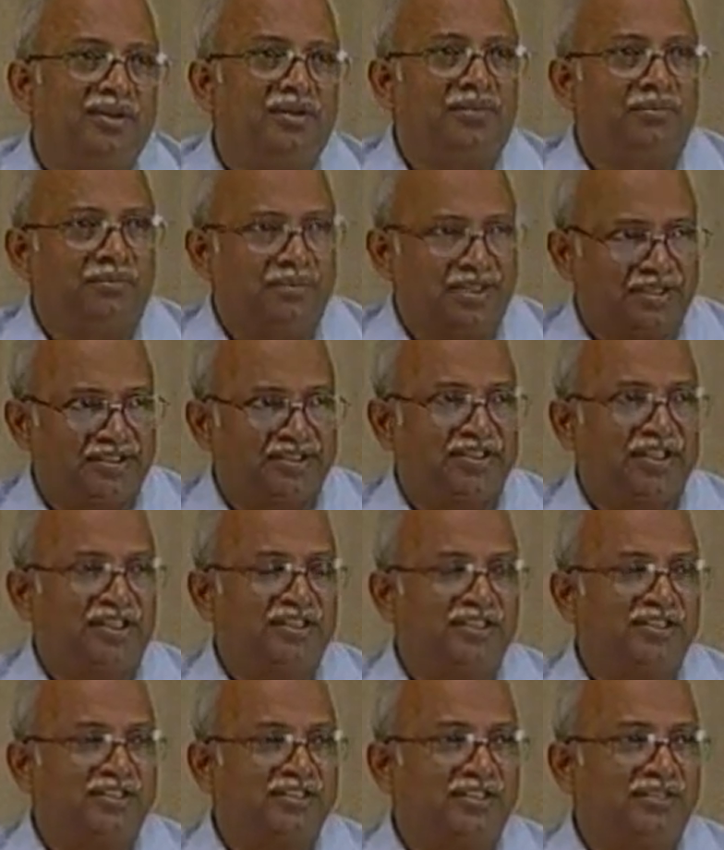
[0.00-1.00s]
material
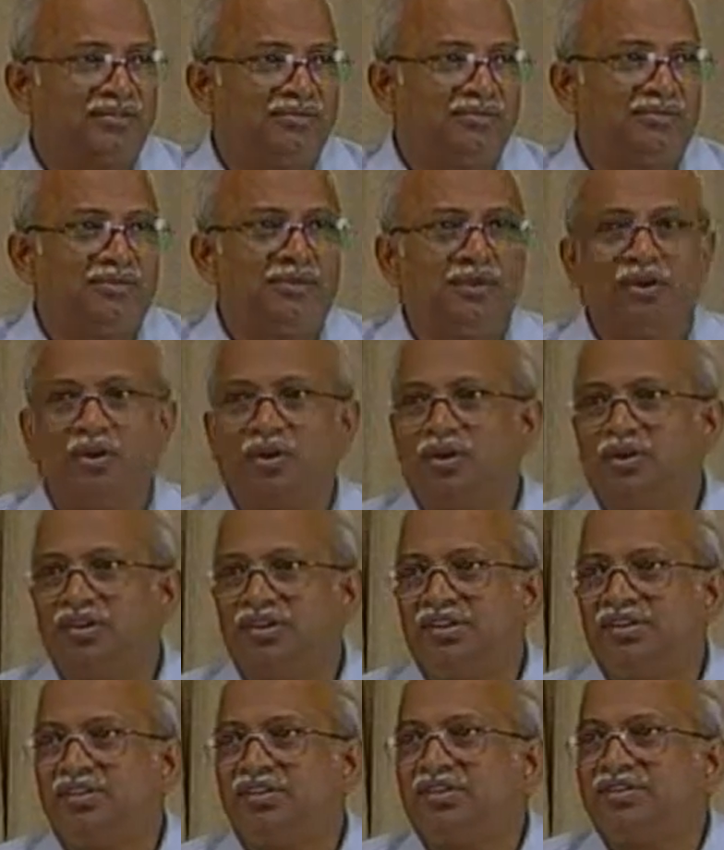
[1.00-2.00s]
itself or
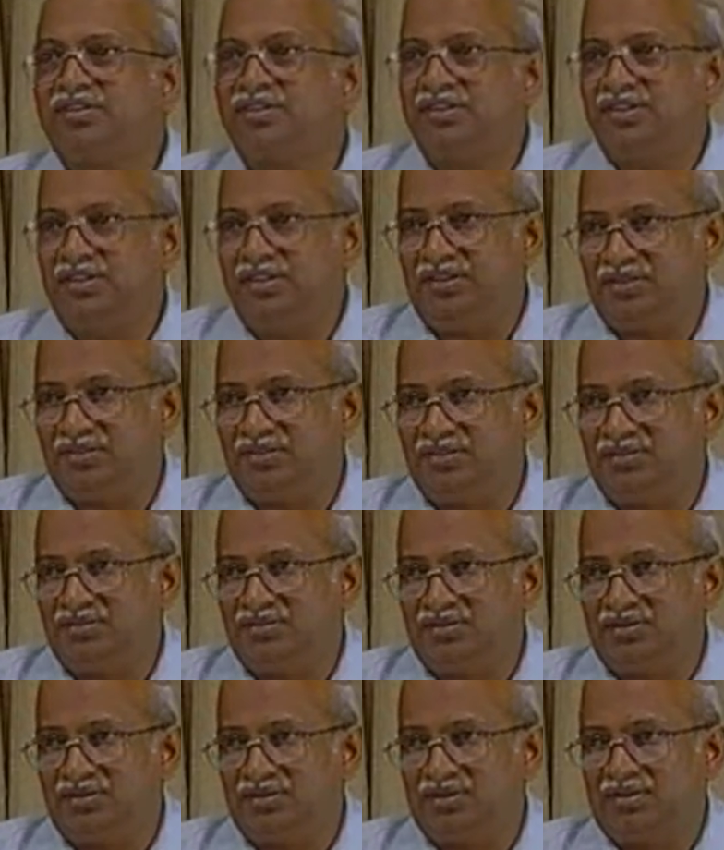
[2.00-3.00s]
in the sea
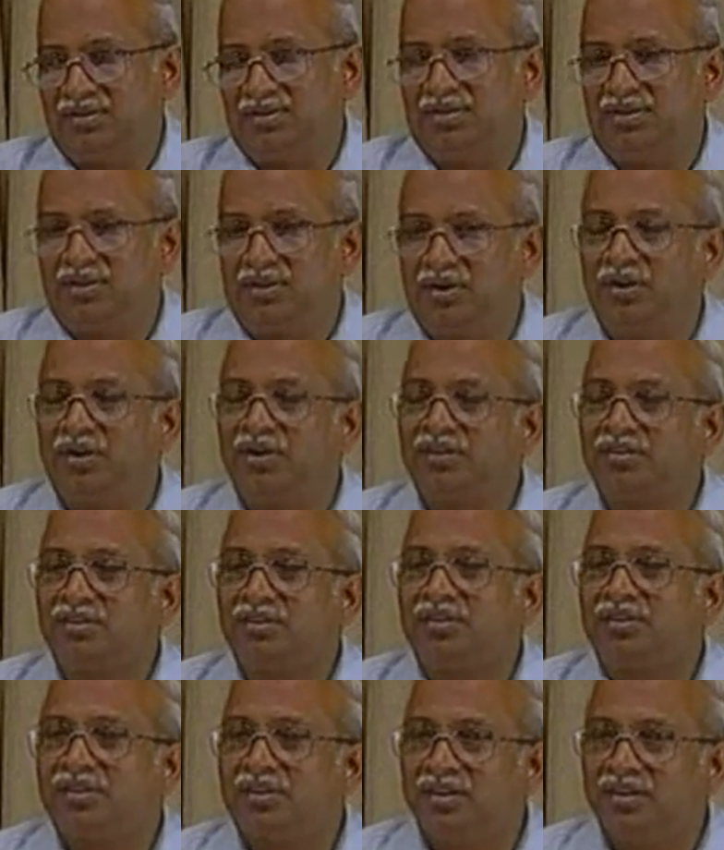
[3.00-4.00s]
or
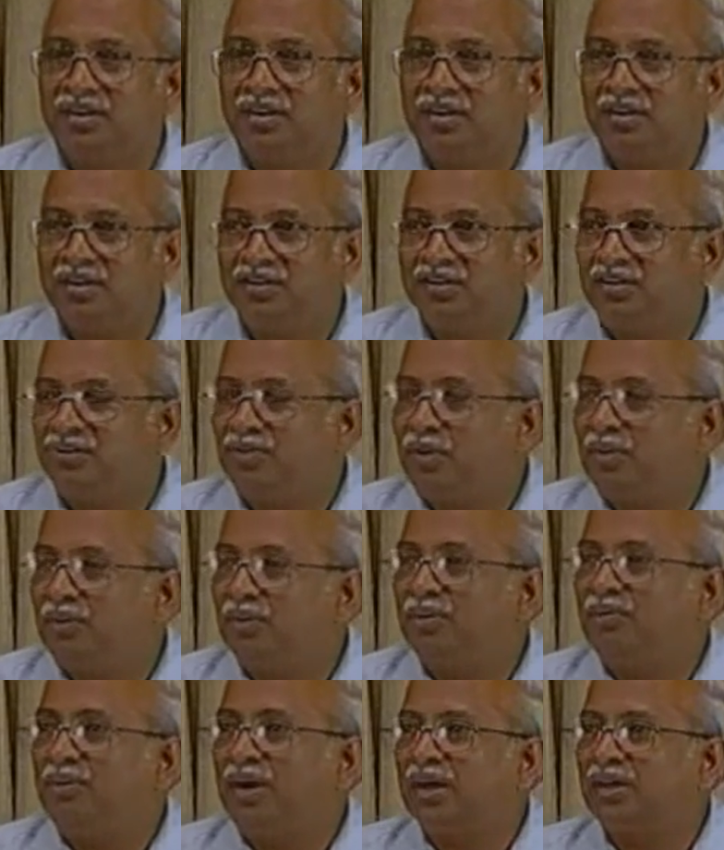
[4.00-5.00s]
in the form
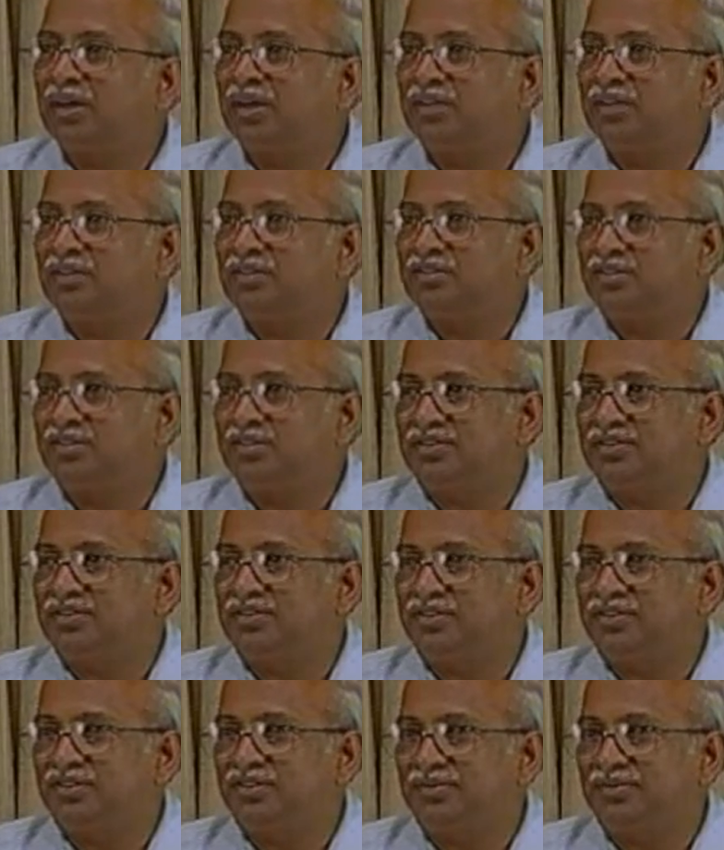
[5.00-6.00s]
of barnacles on the sea
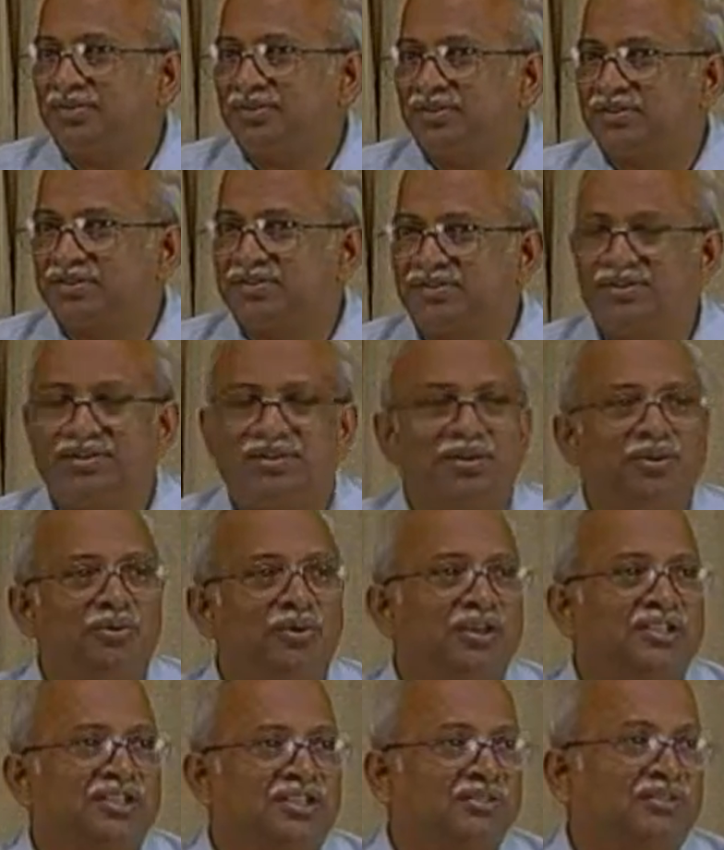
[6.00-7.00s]
surface,
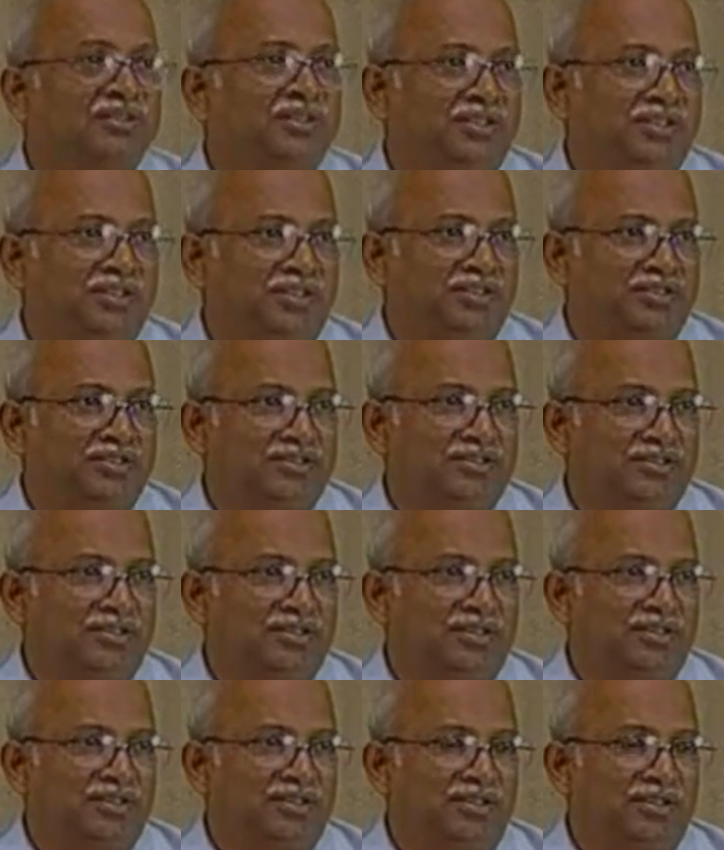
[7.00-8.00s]
whatever it
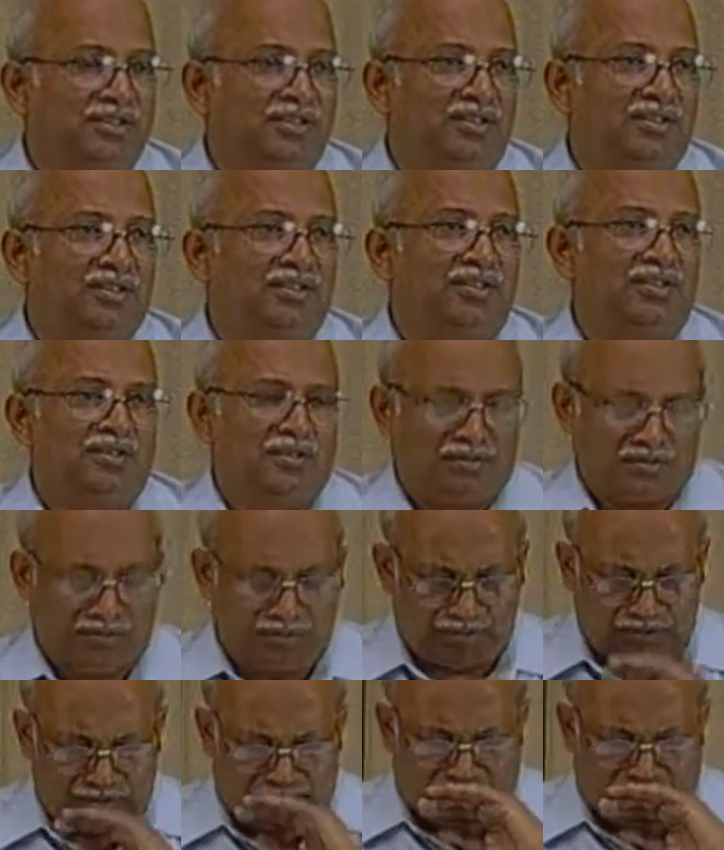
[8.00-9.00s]
is.